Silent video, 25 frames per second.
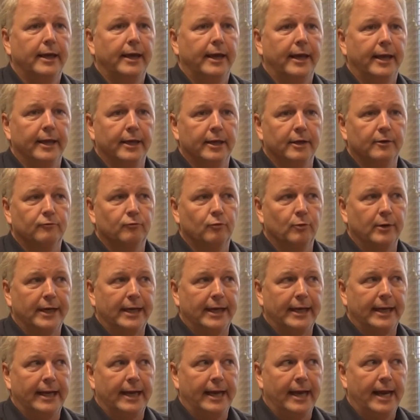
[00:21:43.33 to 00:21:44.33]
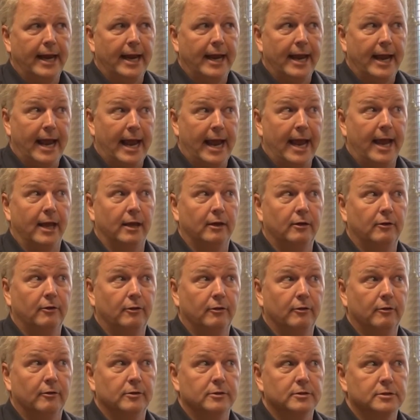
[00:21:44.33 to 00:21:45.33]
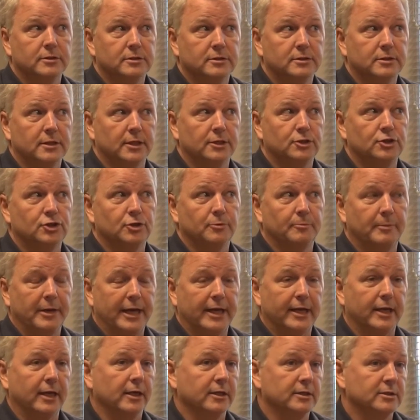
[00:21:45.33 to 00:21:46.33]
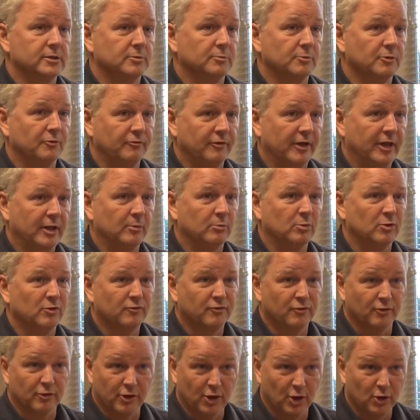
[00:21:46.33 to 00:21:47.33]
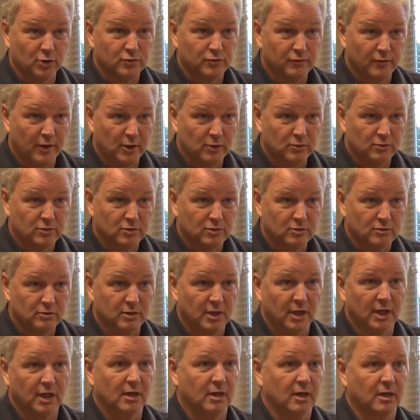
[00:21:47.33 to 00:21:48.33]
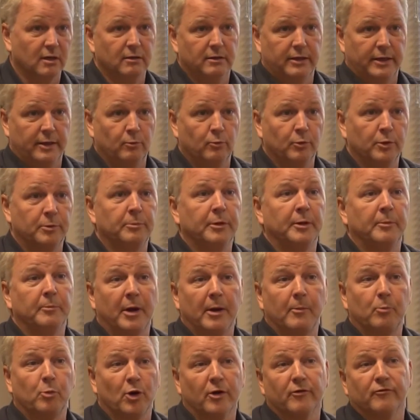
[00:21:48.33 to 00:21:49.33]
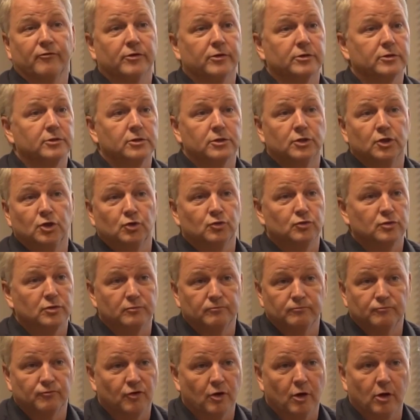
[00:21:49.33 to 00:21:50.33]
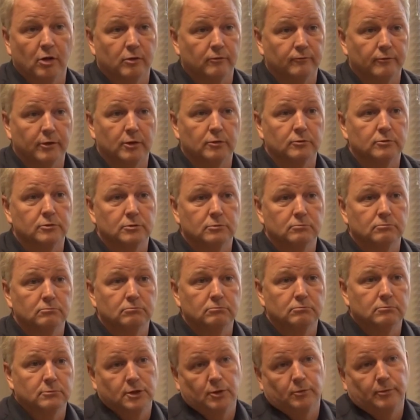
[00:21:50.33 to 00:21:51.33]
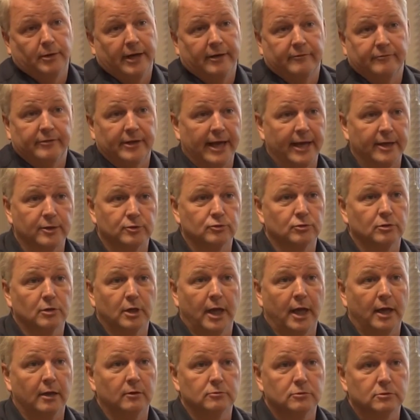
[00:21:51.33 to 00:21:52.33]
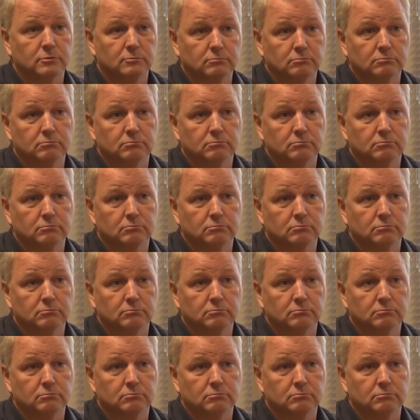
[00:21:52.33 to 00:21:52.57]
And if we had such a mechanism available for those votes, then it would be my preference to use them for all the votes. So we have the actual counts.